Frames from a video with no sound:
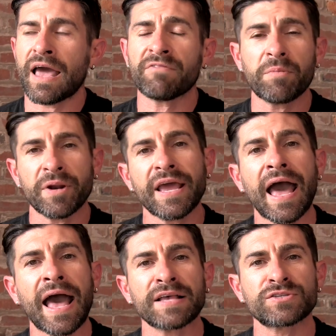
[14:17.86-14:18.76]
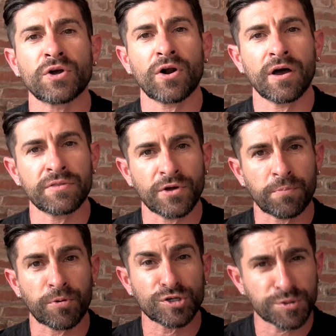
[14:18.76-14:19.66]
everybody has their, their
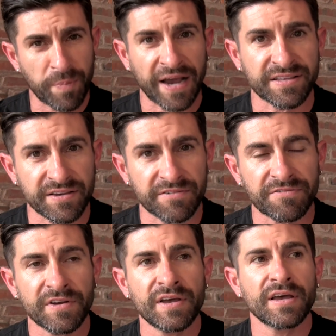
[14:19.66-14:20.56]
perspective.